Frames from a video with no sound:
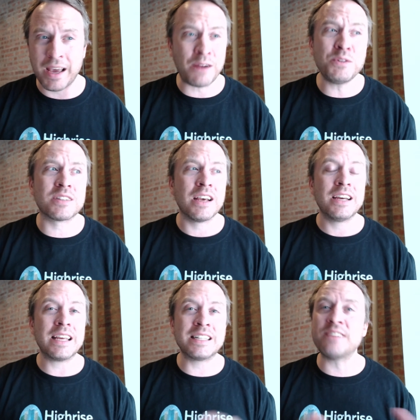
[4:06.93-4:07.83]
and I was
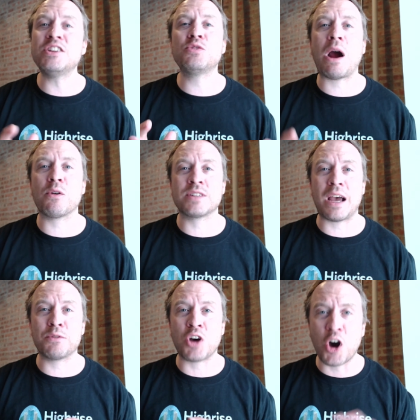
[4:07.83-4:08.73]
in 72 hours I
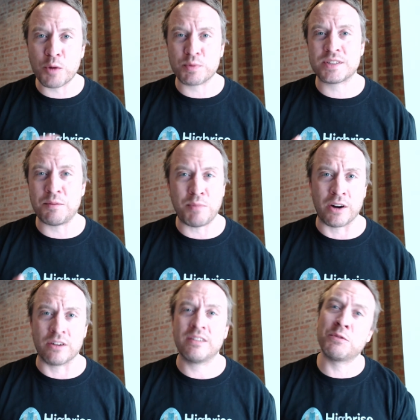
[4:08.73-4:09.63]
was 100%
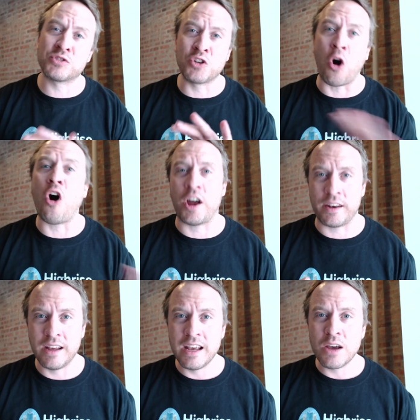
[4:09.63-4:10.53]
better. It was gone.